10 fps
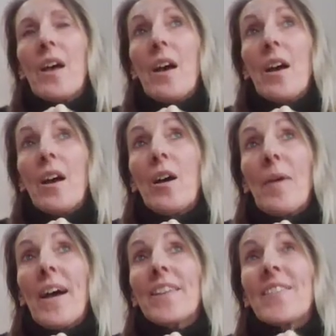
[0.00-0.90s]

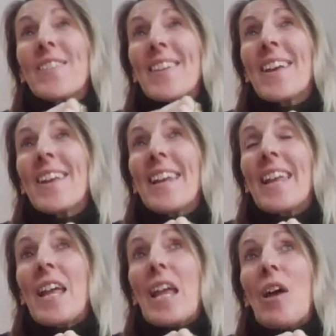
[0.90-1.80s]
And
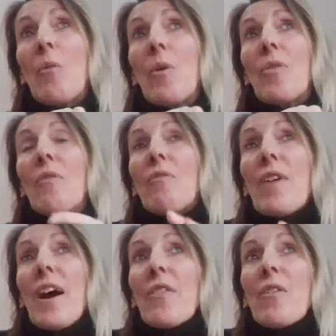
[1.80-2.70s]
certainly with the
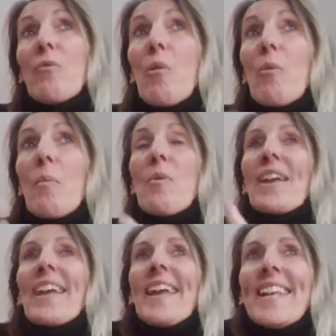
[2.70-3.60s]
fact of what we're
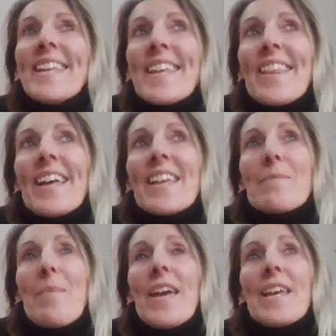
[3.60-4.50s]
bringing into that
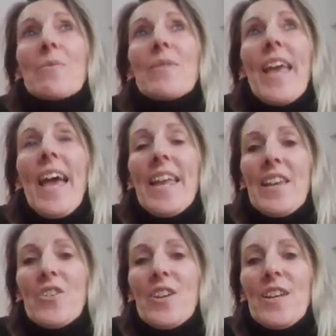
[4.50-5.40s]
space, with the
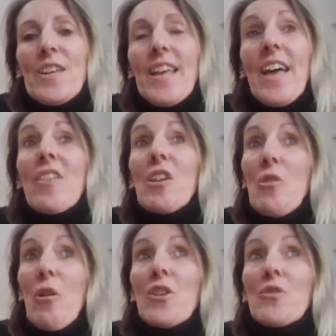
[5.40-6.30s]
energies and the
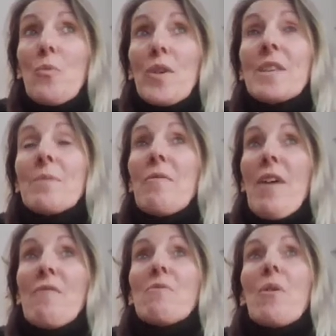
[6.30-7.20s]
knowledge and wisdom of
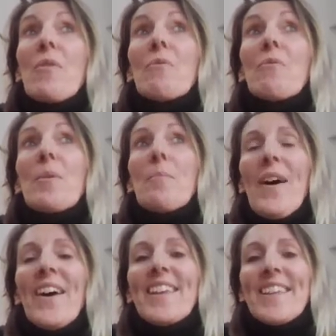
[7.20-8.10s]
everyone that will
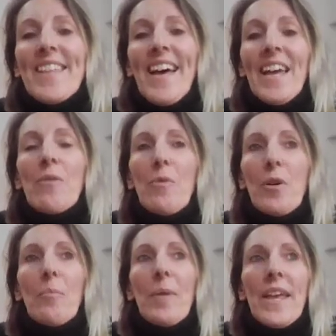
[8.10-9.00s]
combine into that, it
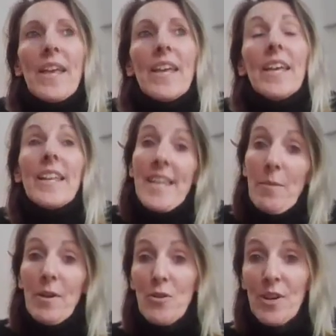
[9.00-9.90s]
will be
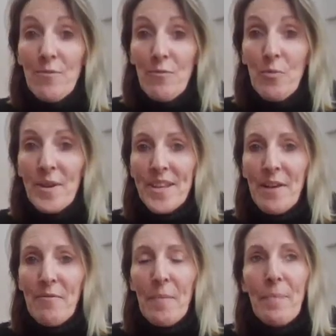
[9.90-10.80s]
deeply
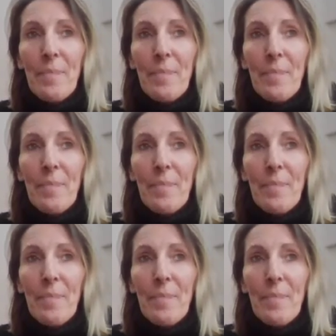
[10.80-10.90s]
transformative.